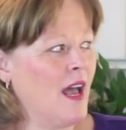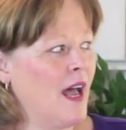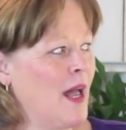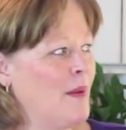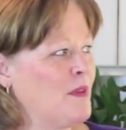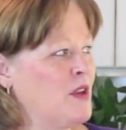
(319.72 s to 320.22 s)

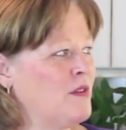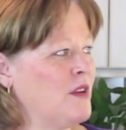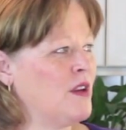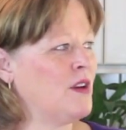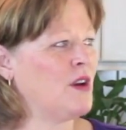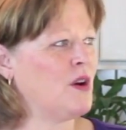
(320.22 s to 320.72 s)

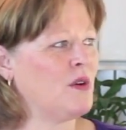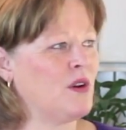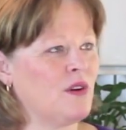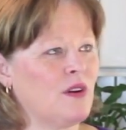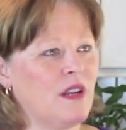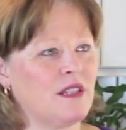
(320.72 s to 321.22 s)

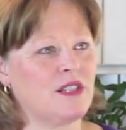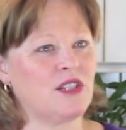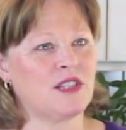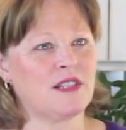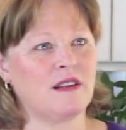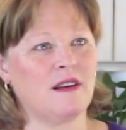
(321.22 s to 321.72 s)
it's
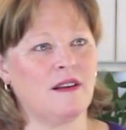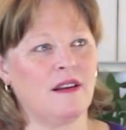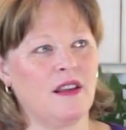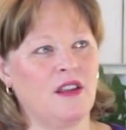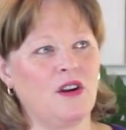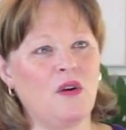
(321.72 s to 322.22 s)
just,
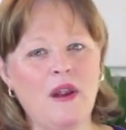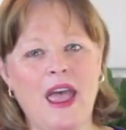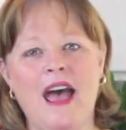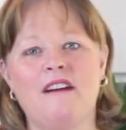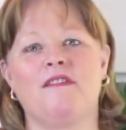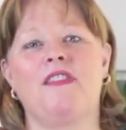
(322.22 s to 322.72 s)
you don't
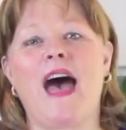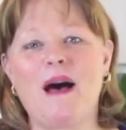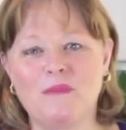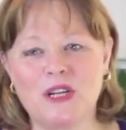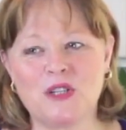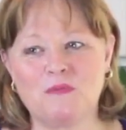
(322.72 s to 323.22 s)
have
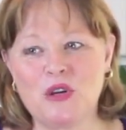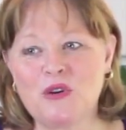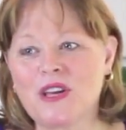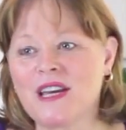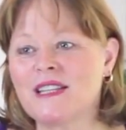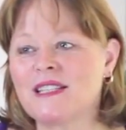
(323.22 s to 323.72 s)
that much
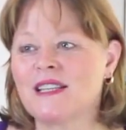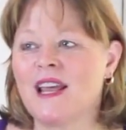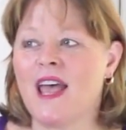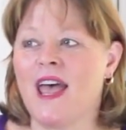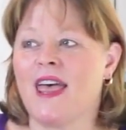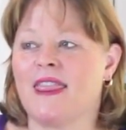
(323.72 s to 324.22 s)
mucus,
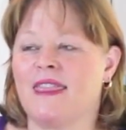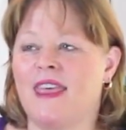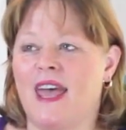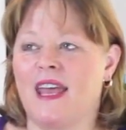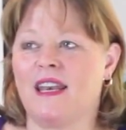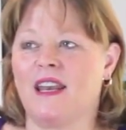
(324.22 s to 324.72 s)

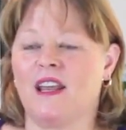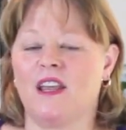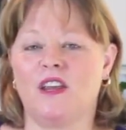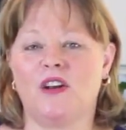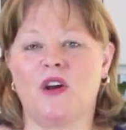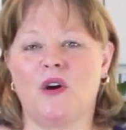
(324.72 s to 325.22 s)
then,
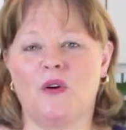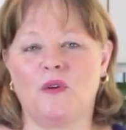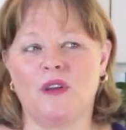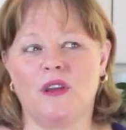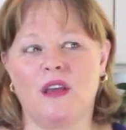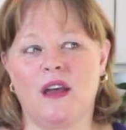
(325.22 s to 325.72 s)

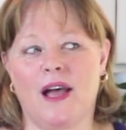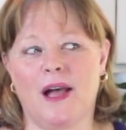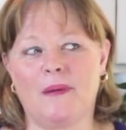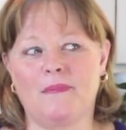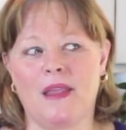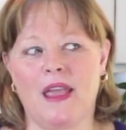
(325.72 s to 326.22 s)

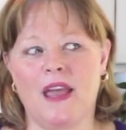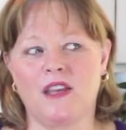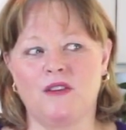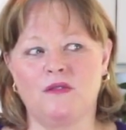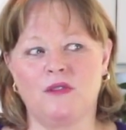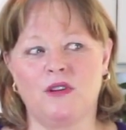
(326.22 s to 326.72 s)

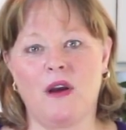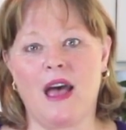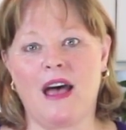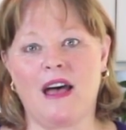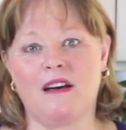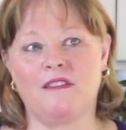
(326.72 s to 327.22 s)
and you
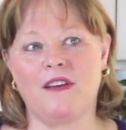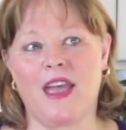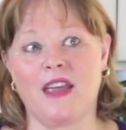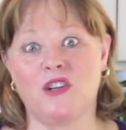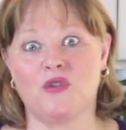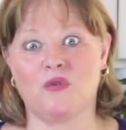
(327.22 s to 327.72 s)
have
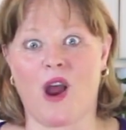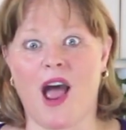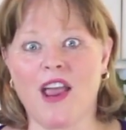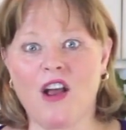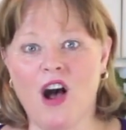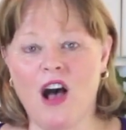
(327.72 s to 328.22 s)
a
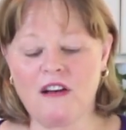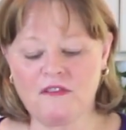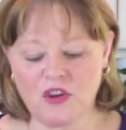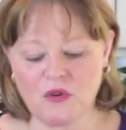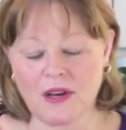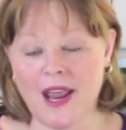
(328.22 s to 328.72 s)
dry cough,
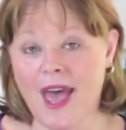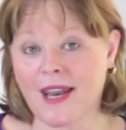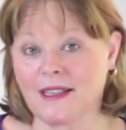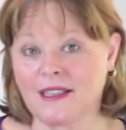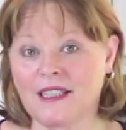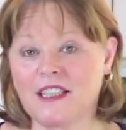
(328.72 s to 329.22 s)
you can add
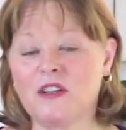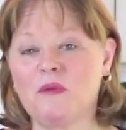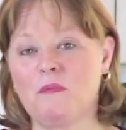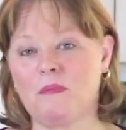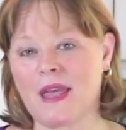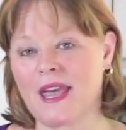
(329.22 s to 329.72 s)
a little
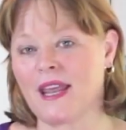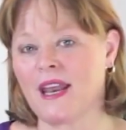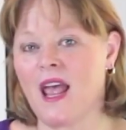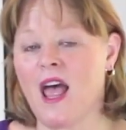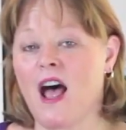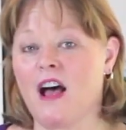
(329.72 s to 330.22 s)
bit
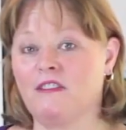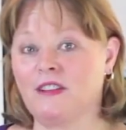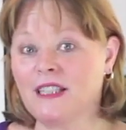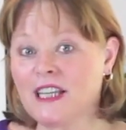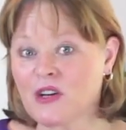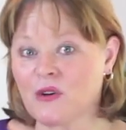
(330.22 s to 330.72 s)
of
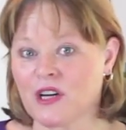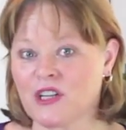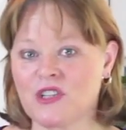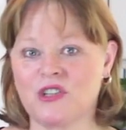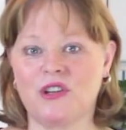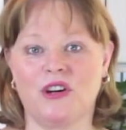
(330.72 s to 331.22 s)

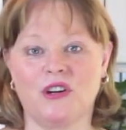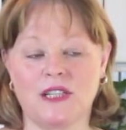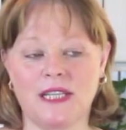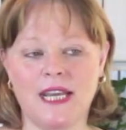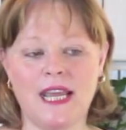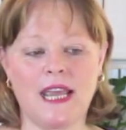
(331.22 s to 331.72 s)
licorice to your
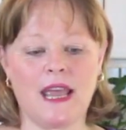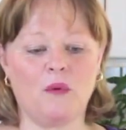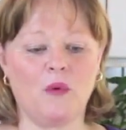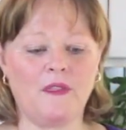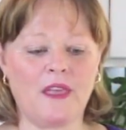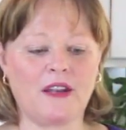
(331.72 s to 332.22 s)
tea, and
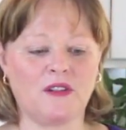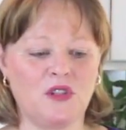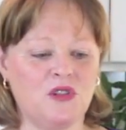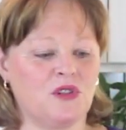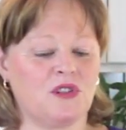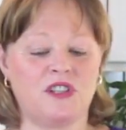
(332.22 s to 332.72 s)
what that'll do
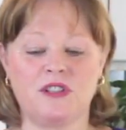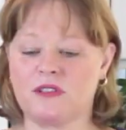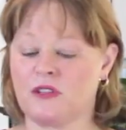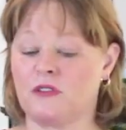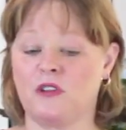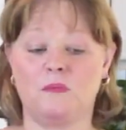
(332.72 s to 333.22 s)
is
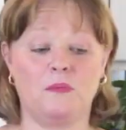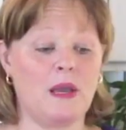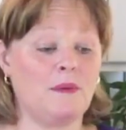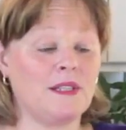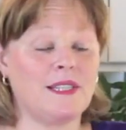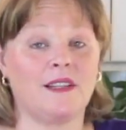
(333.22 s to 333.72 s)
you'll be
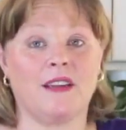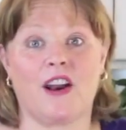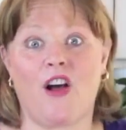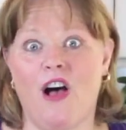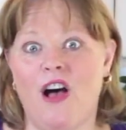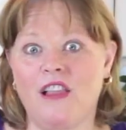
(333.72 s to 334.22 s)
able to still get
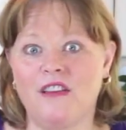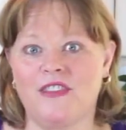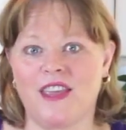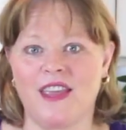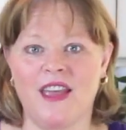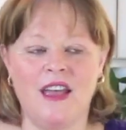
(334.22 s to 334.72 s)
all of
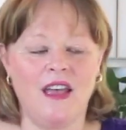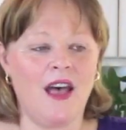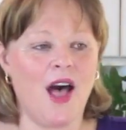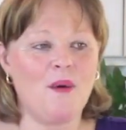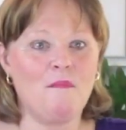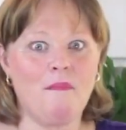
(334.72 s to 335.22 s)
the
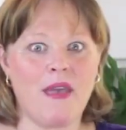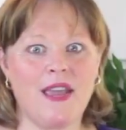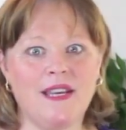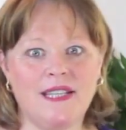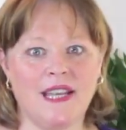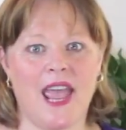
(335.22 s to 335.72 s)

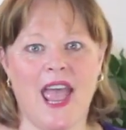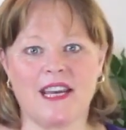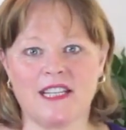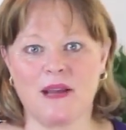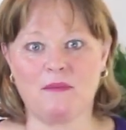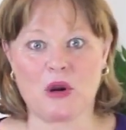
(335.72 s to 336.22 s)
amazing
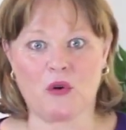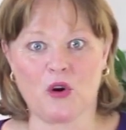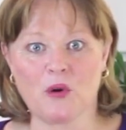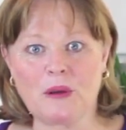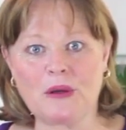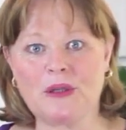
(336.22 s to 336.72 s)

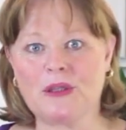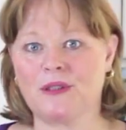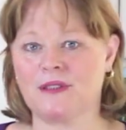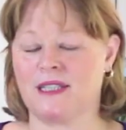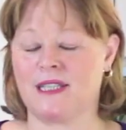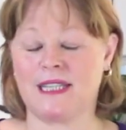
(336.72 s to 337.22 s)

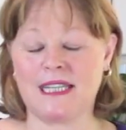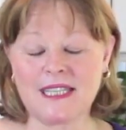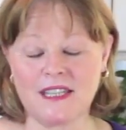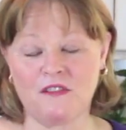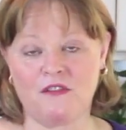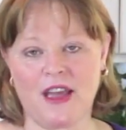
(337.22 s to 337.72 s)
antimicrobial,
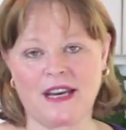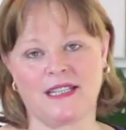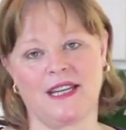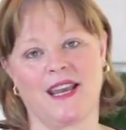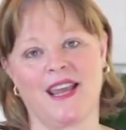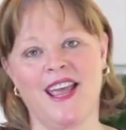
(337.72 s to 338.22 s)

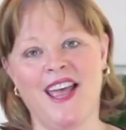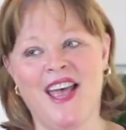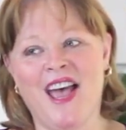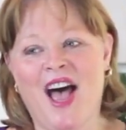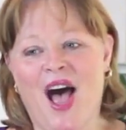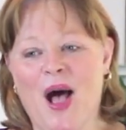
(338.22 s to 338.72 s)
disinfecting
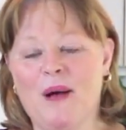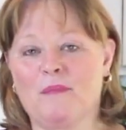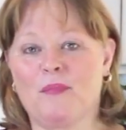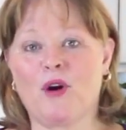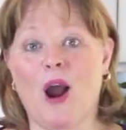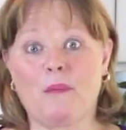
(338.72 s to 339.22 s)

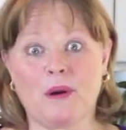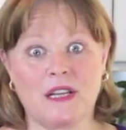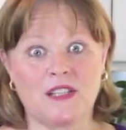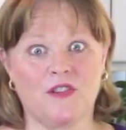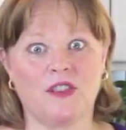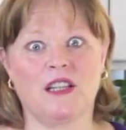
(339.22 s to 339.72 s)

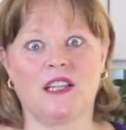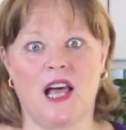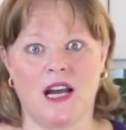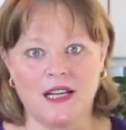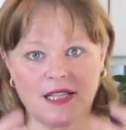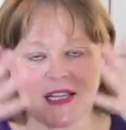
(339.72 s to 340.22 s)
properties for the
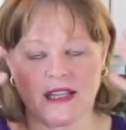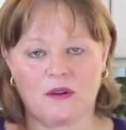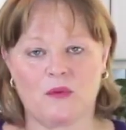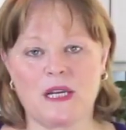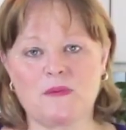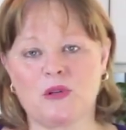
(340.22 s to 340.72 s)
lungs and the
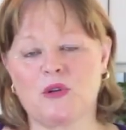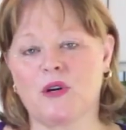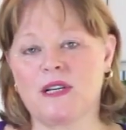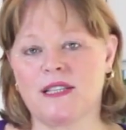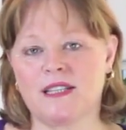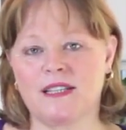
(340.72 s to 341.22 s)

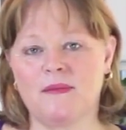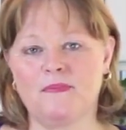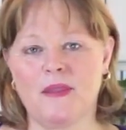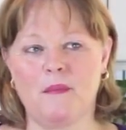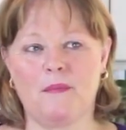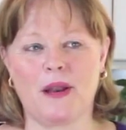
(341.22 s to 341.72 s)
respiratory system,
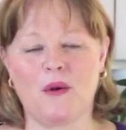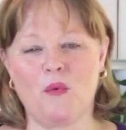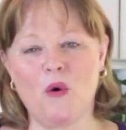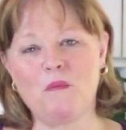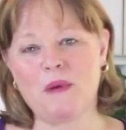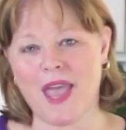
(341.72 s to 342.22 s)
but it
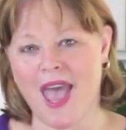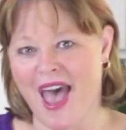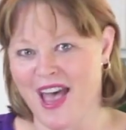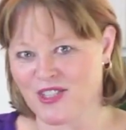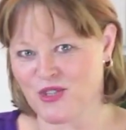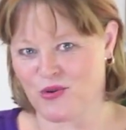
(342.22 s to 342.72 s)
won't be
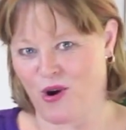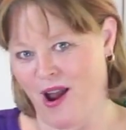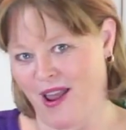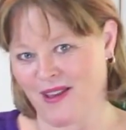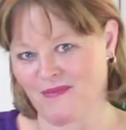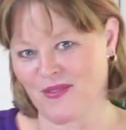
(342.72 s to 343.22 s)
as
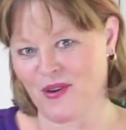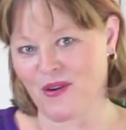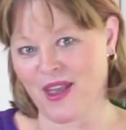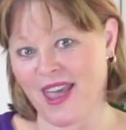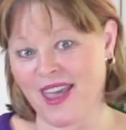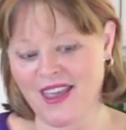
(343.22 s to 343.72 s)
drying,
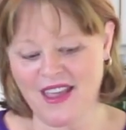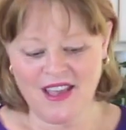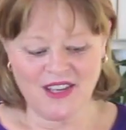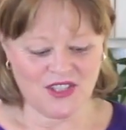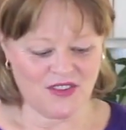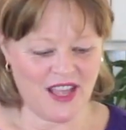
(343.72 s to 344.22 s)
okay?
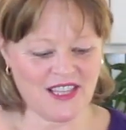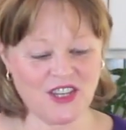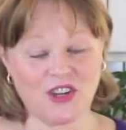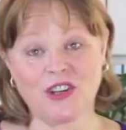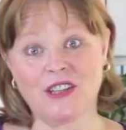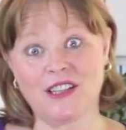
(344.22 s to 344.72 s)
So that's a
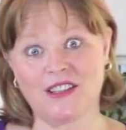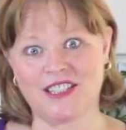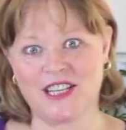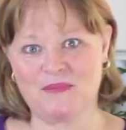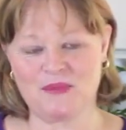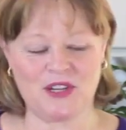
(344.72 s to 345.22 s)
good little
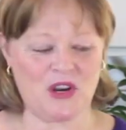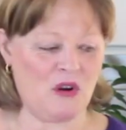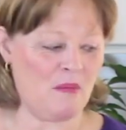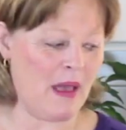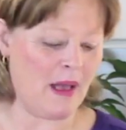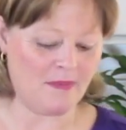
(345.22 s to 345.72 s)
tip to know
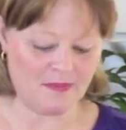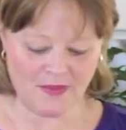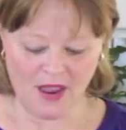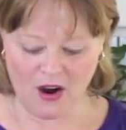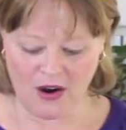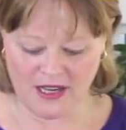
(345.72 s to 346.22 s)
about.
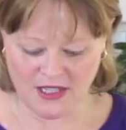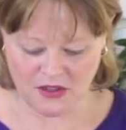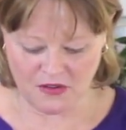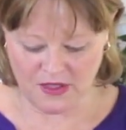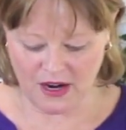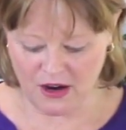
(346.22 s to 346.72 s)
All right,
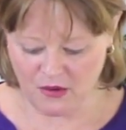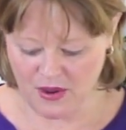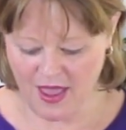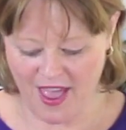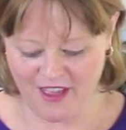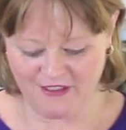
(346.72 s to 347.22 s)
so there we
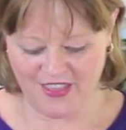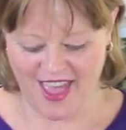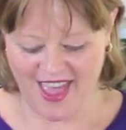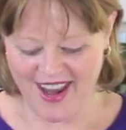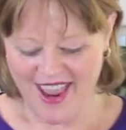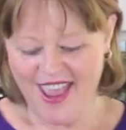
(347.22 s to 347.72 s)
have
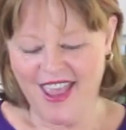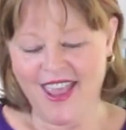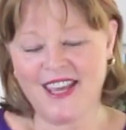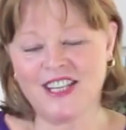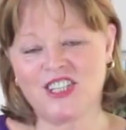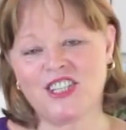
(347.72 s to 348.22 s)
that.
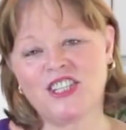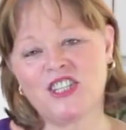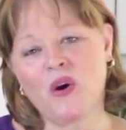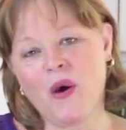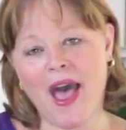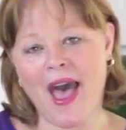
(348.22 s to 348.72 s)
It just
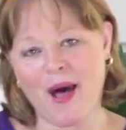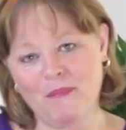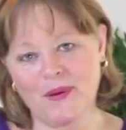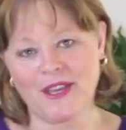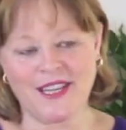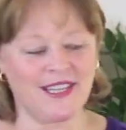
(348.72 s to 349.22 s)
so
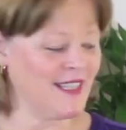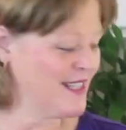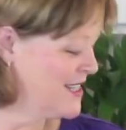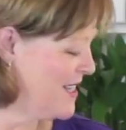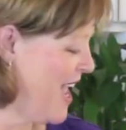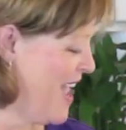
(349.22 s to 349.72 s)
happens,